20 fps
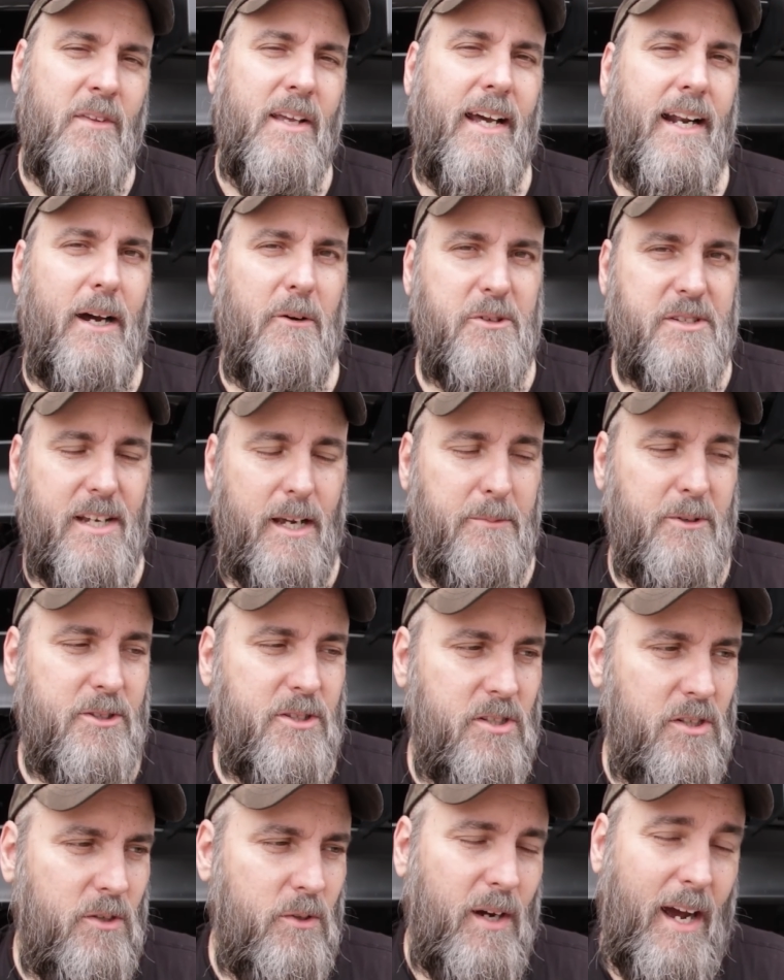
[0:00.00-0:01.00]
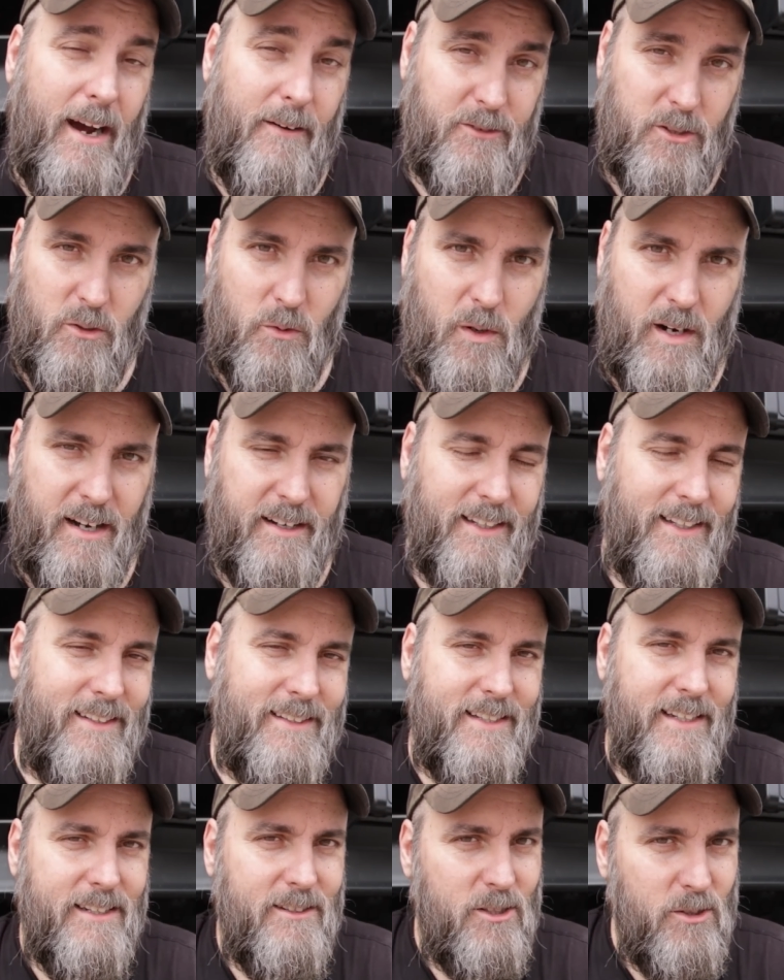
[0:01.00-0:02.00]
And I was able to, after a while,
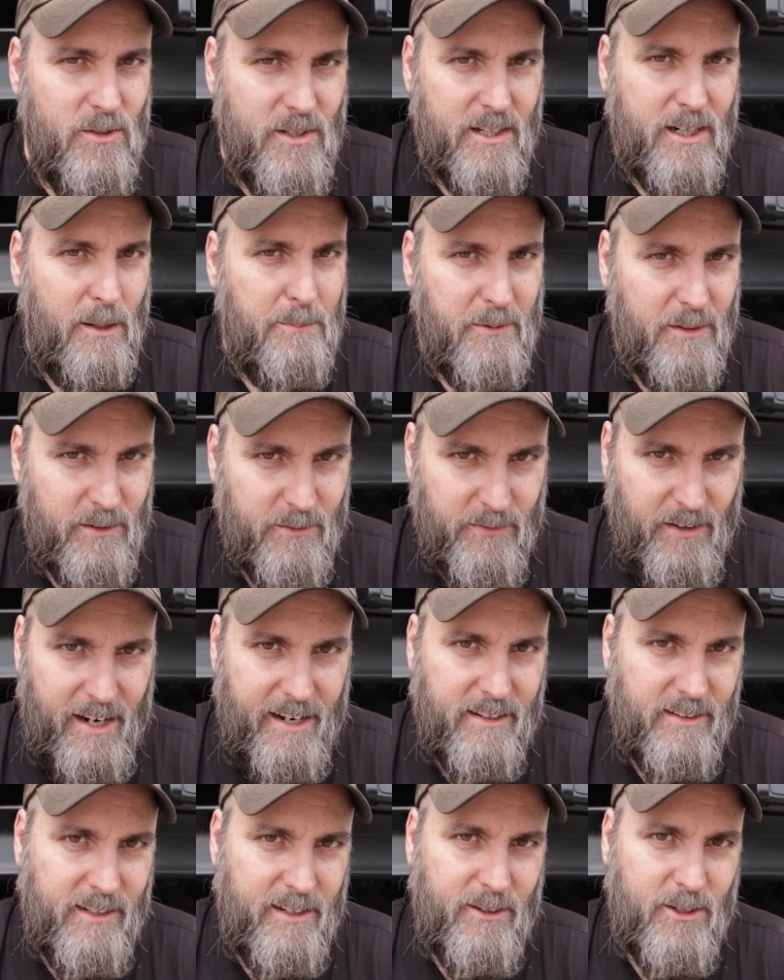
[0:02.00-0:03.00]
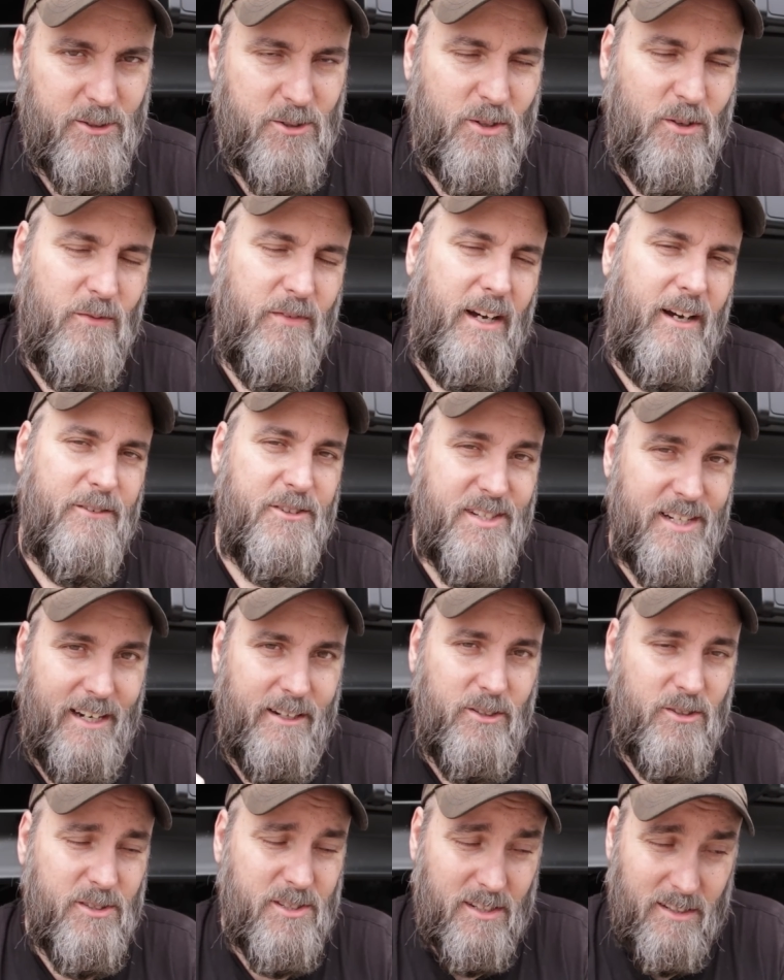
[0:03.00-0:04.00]
it did do a couple of idle air control valve
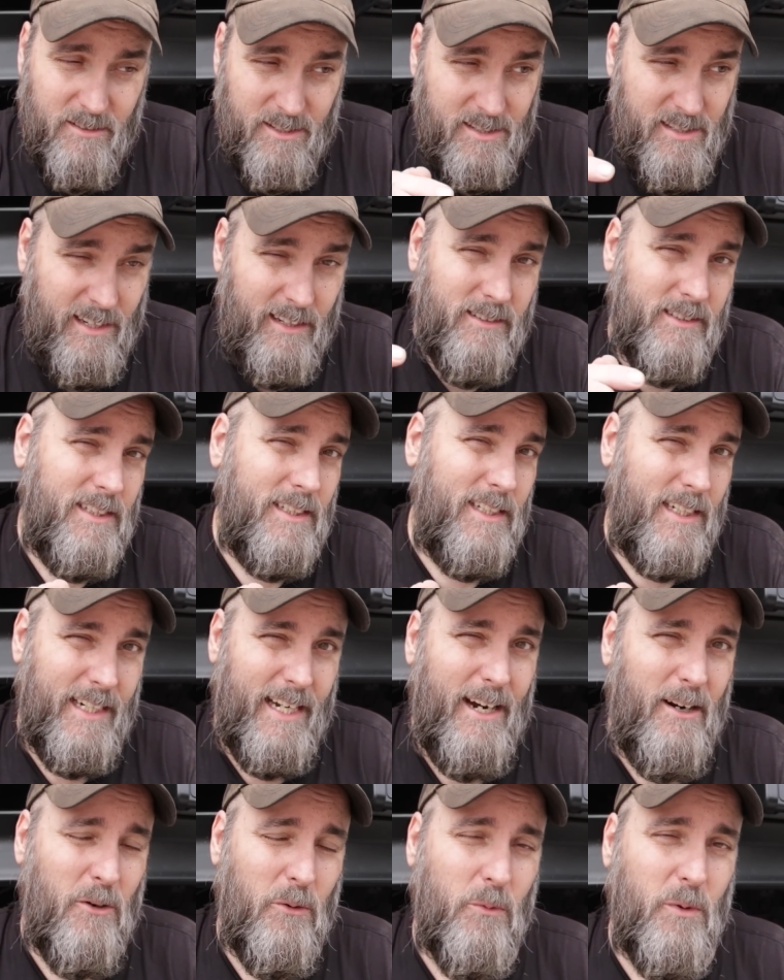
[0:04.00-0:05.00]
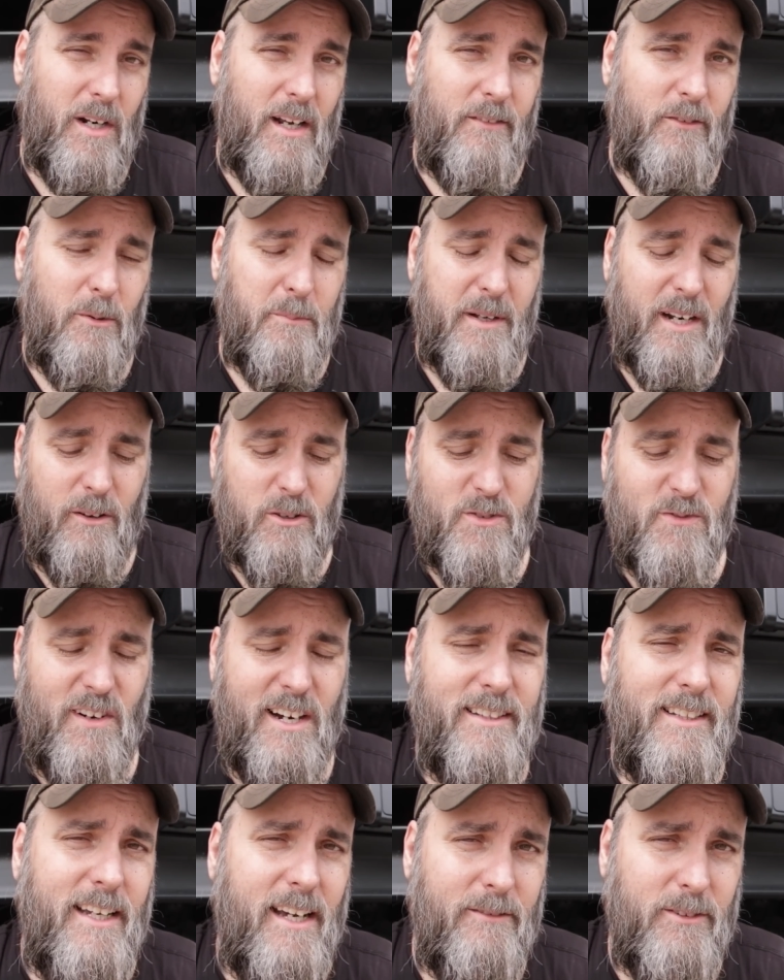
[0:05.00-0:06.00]
cycles, you know, it cycled in and out or whatever, but I was
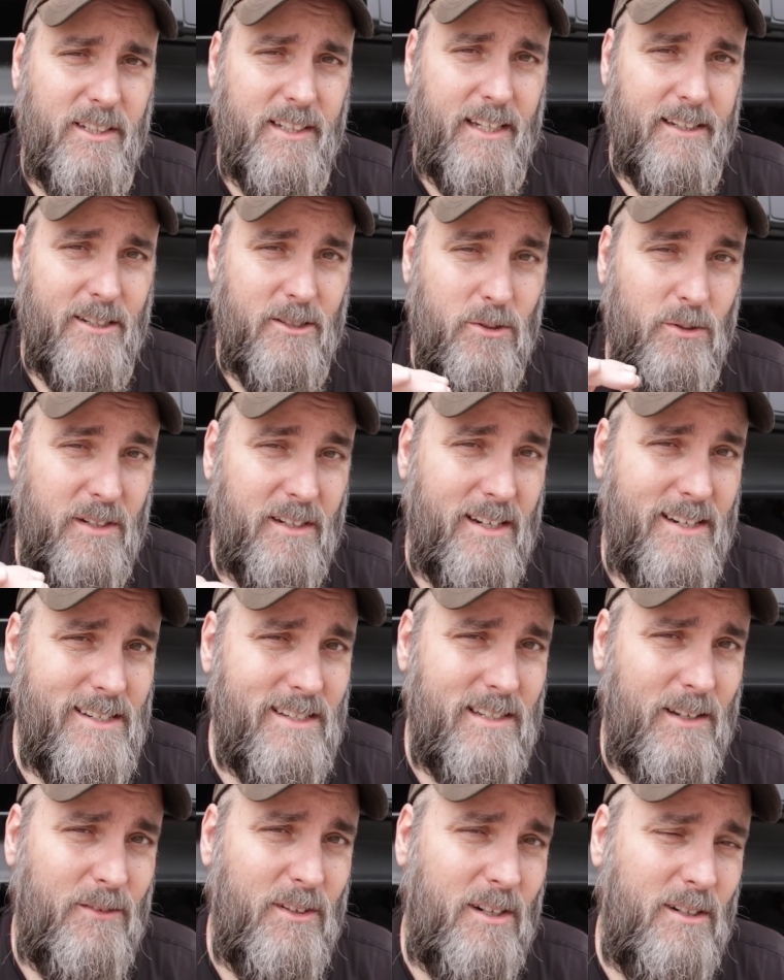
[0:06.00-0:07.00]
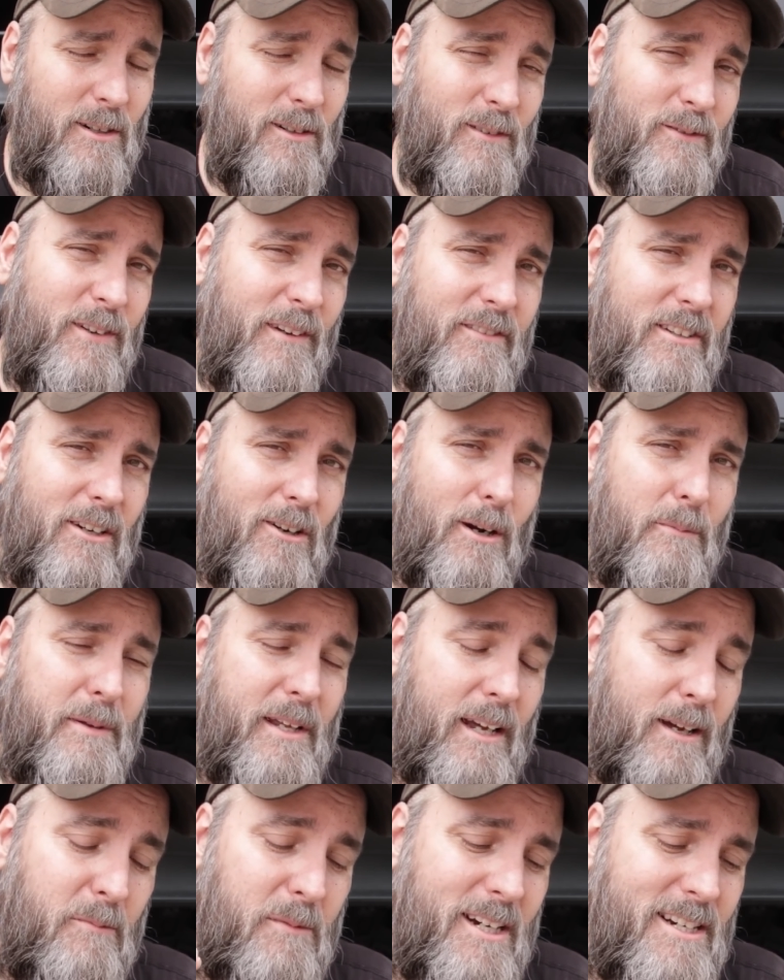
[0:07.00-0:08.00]
finally able to get it to a nice 750
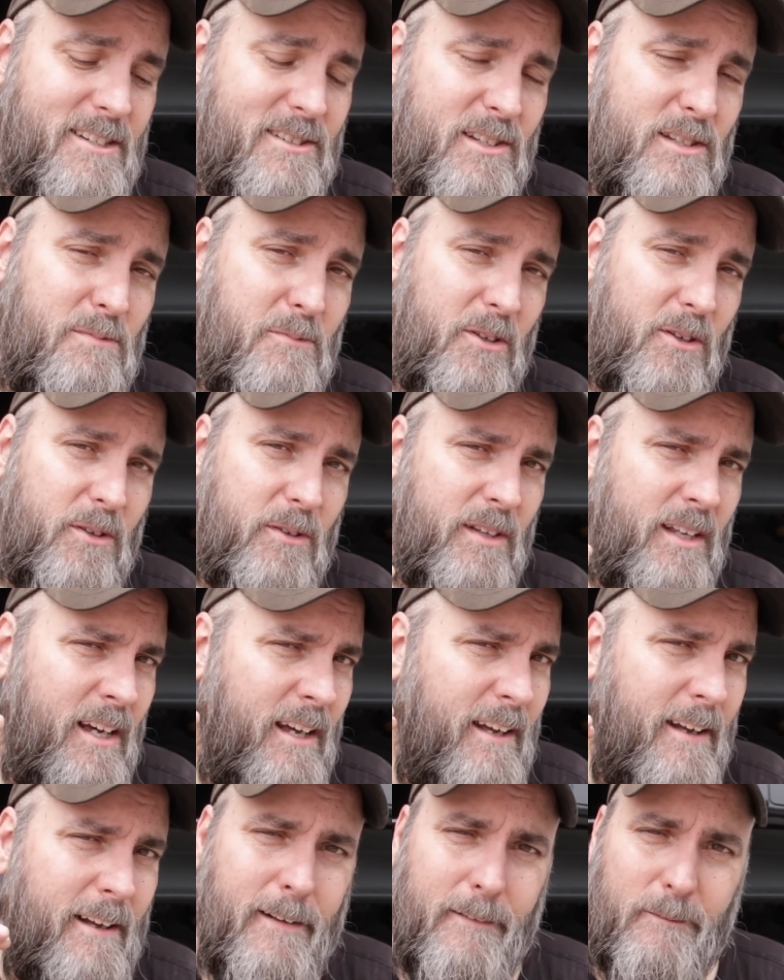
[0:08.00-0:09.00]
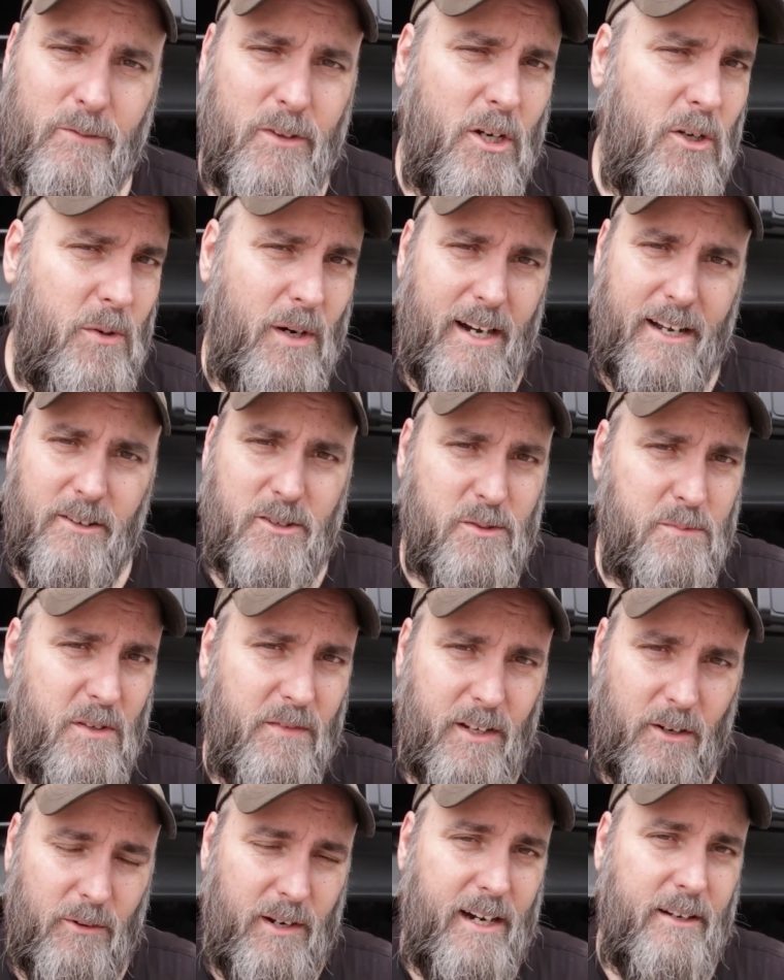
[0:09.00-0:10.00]
RPM, nice and smooth, no idles
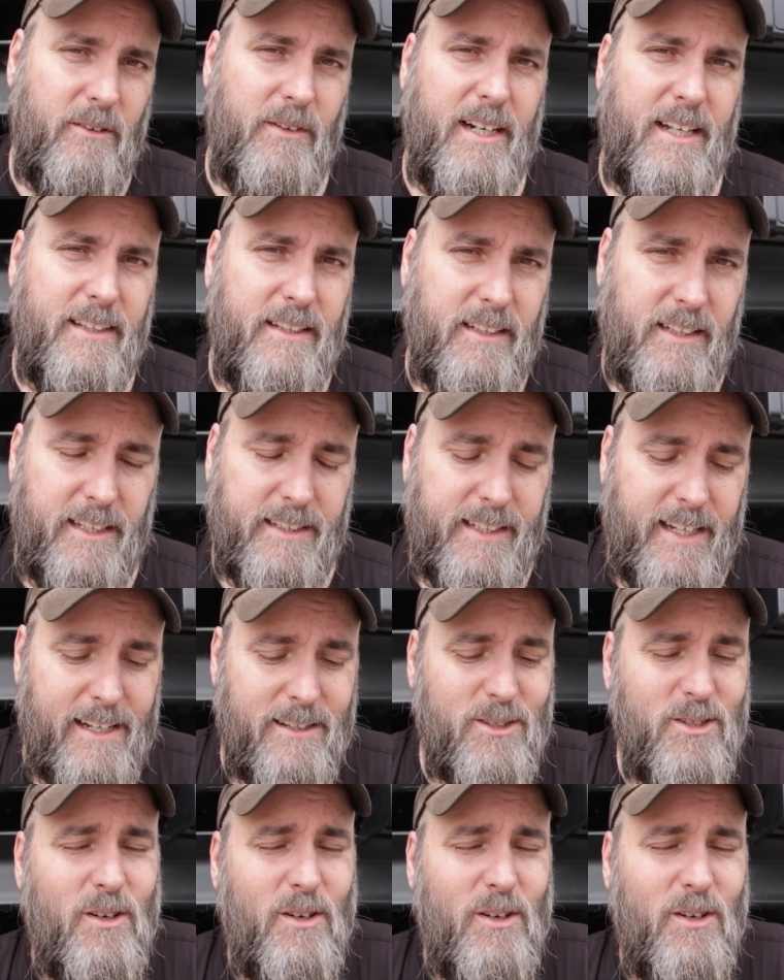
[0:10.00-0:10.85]
moving around or anything like that.